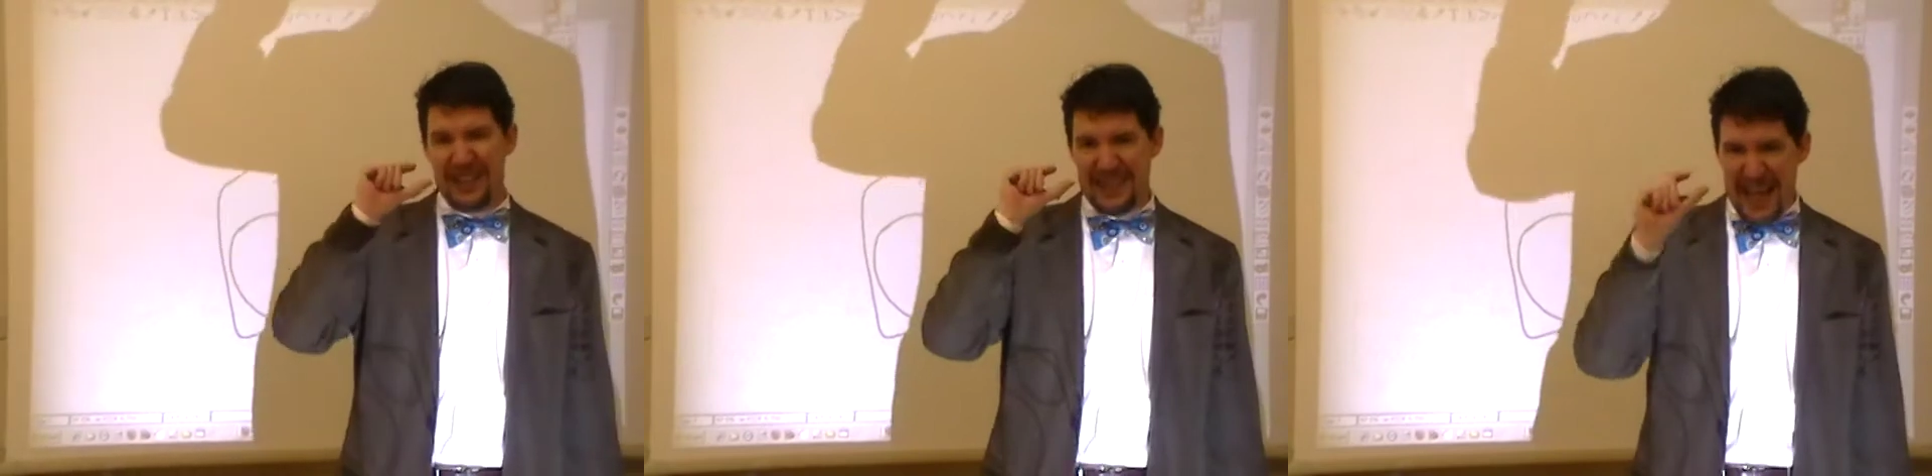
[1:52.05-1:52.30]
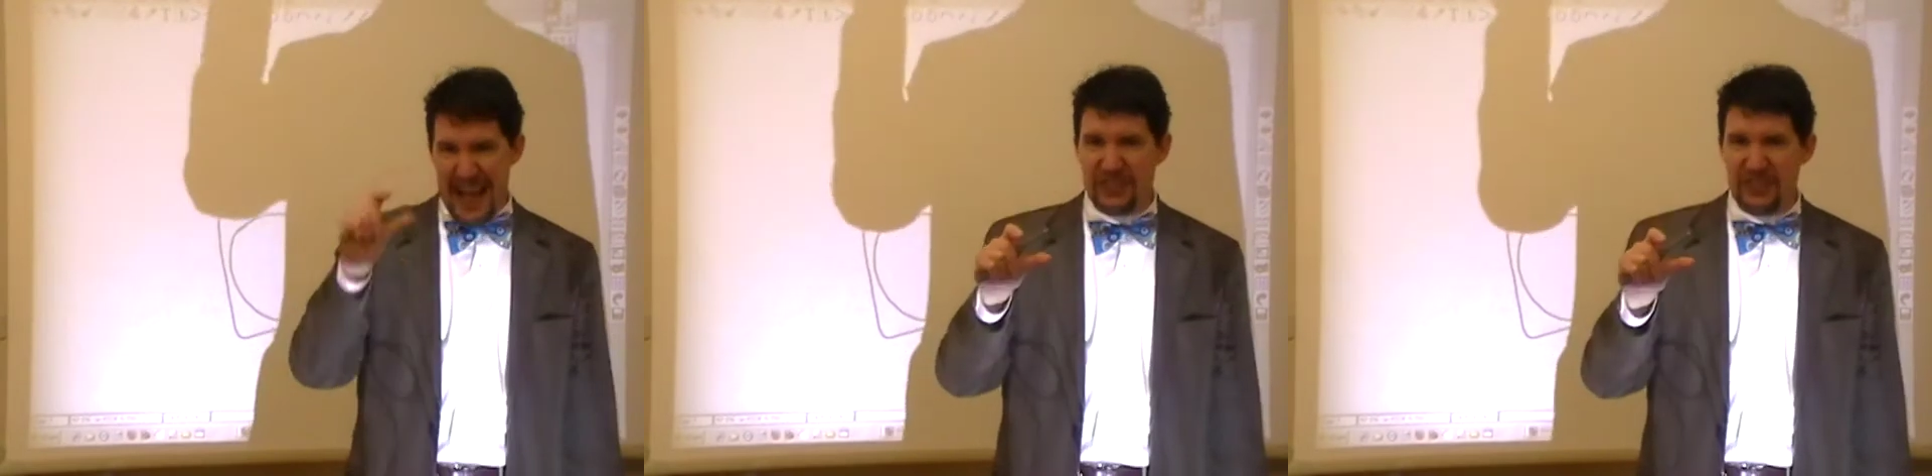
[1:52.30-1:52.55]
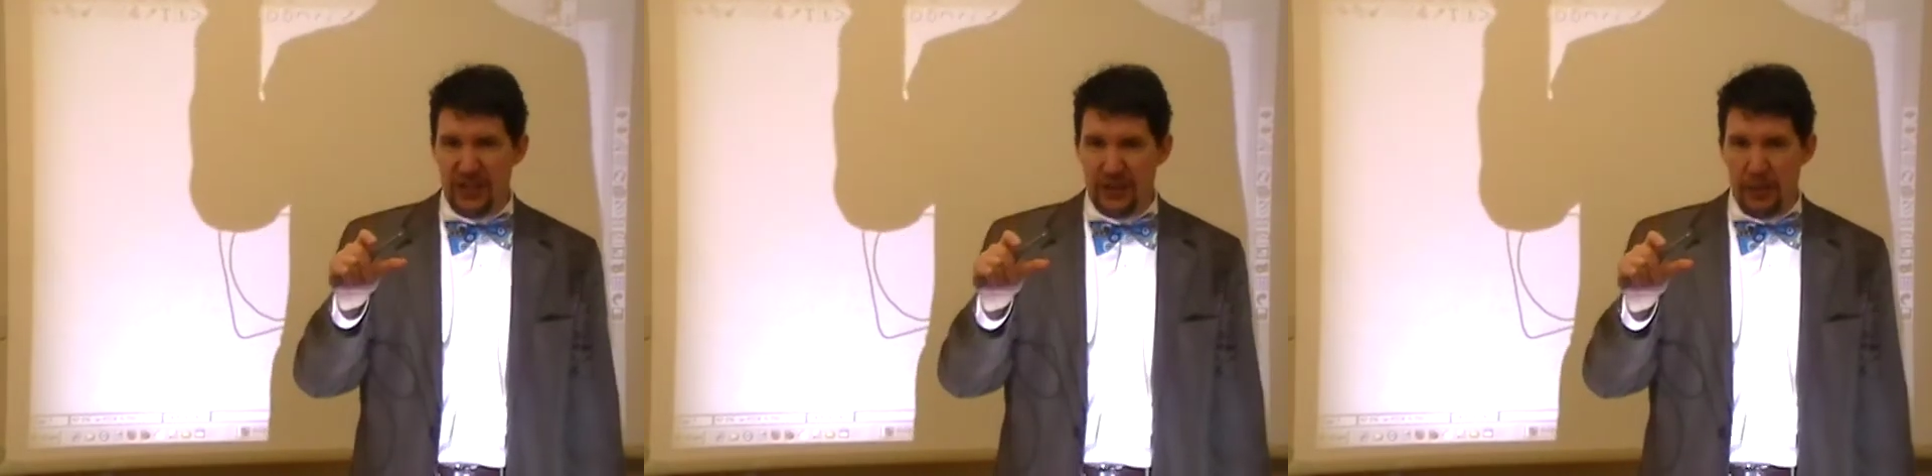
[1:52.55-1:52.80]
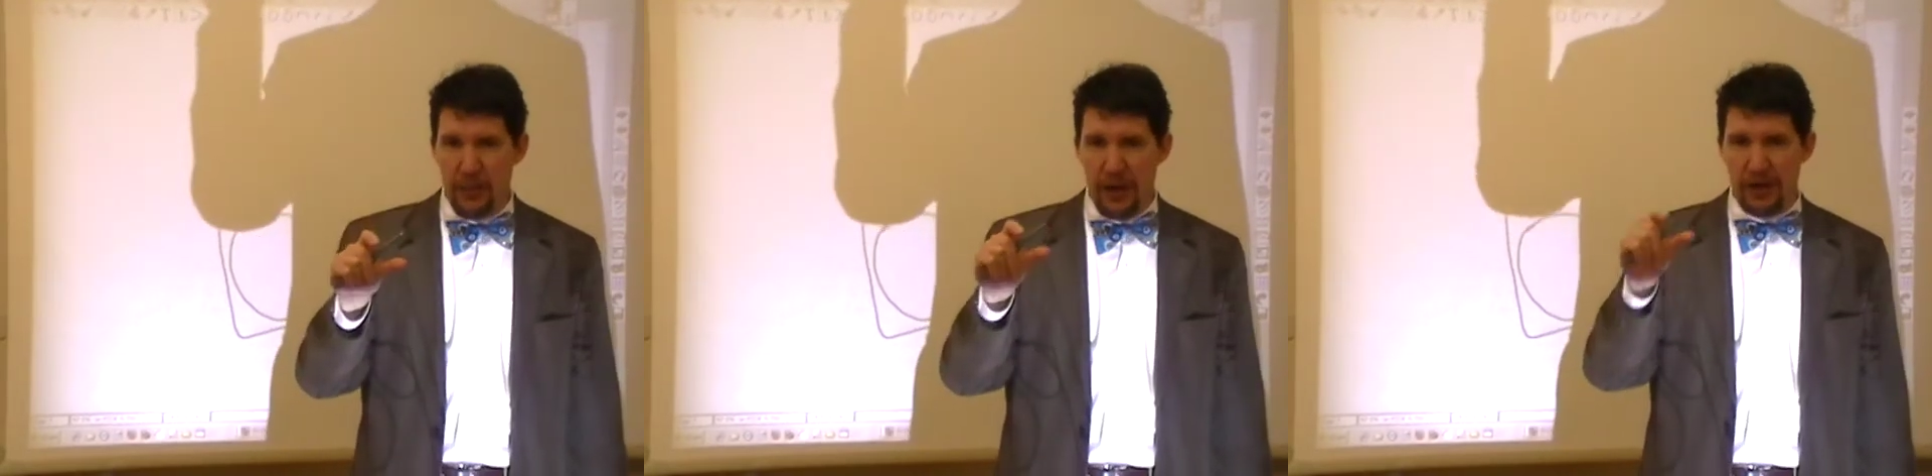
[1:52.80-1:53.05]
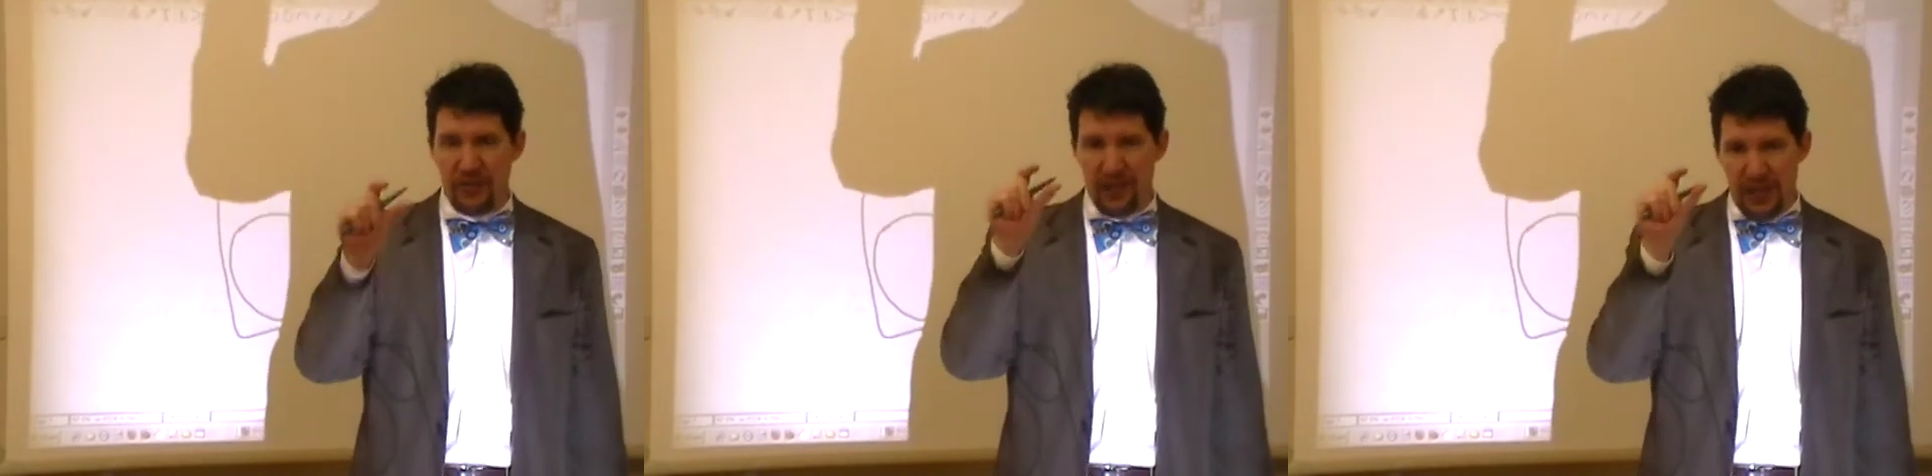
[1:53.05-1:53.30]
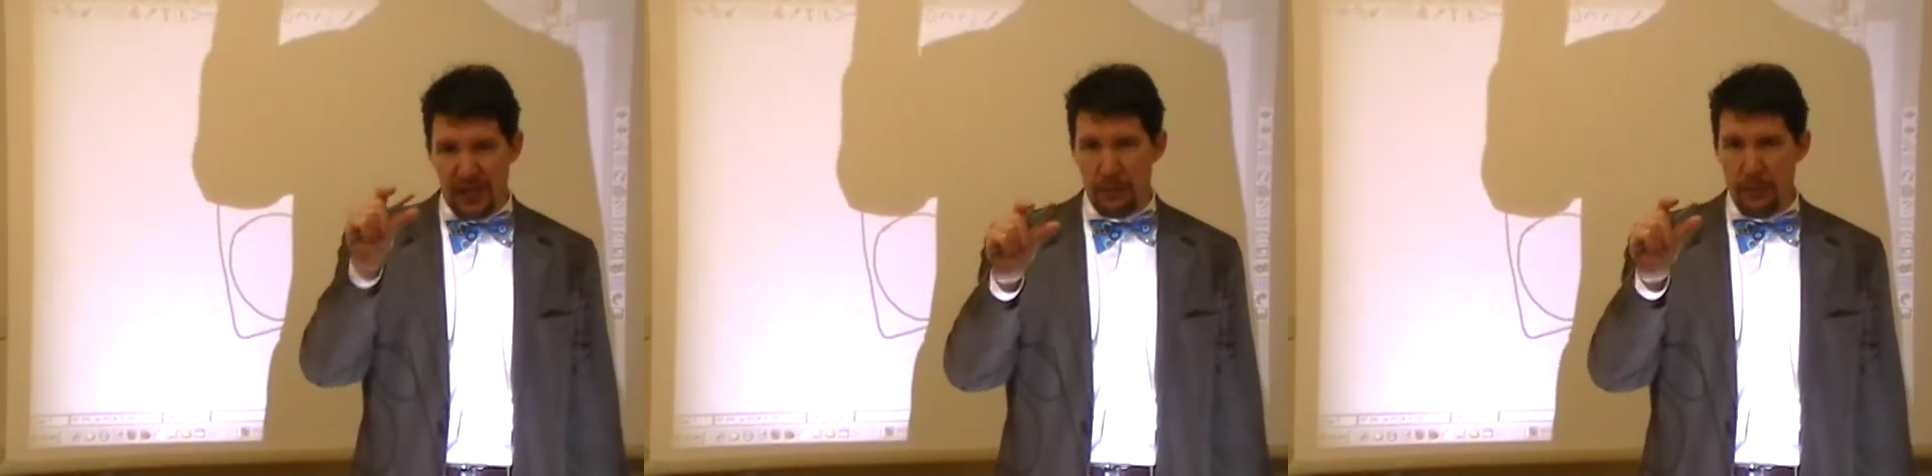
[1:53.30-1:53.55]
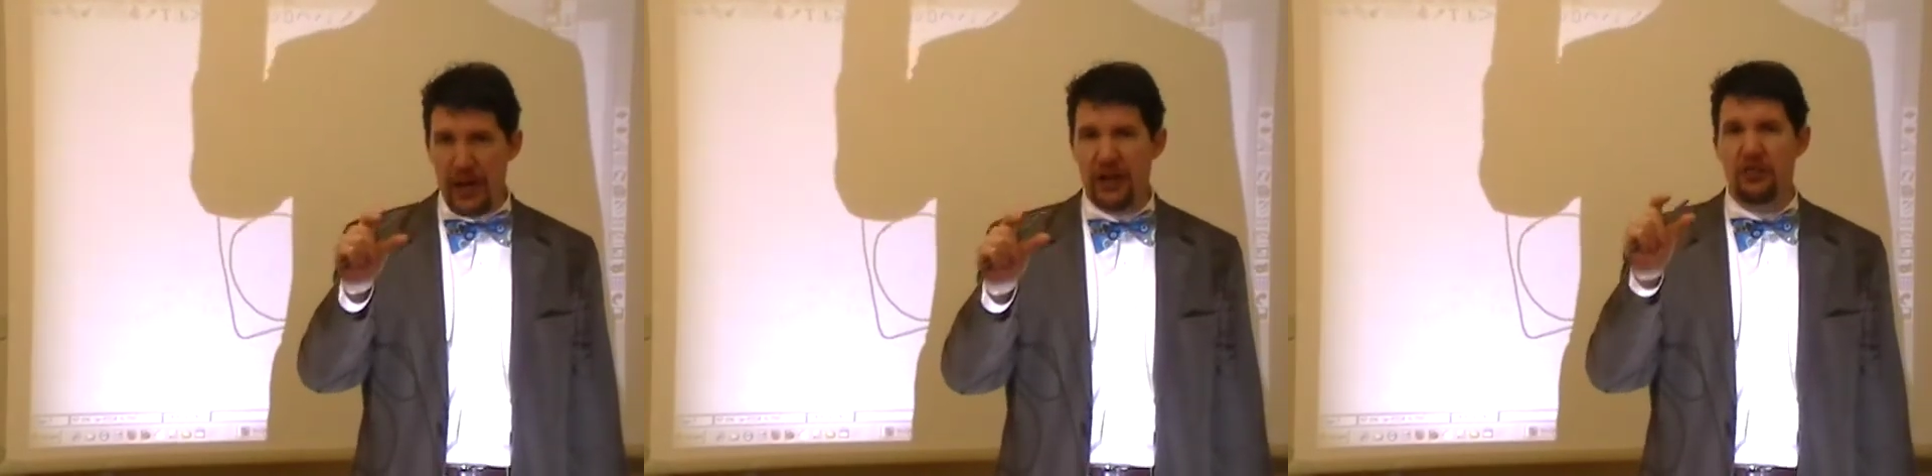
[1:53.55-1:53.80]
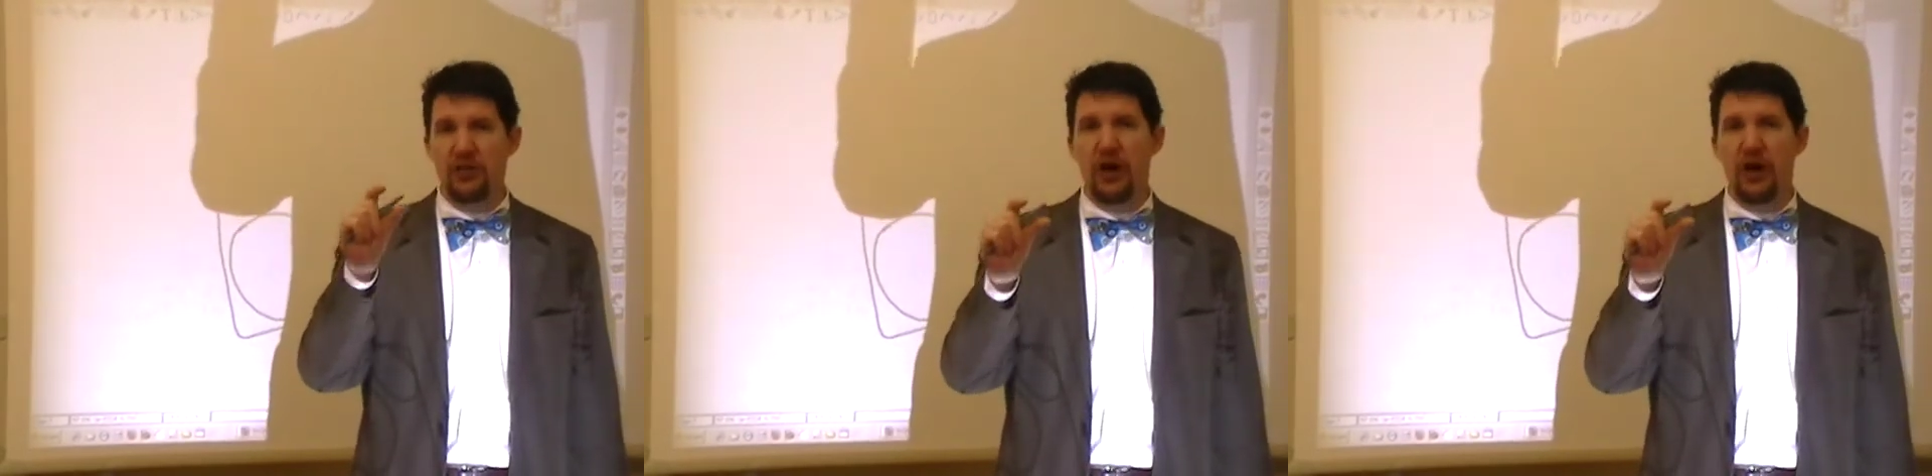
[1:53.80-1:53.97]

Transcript: That's independence. Independence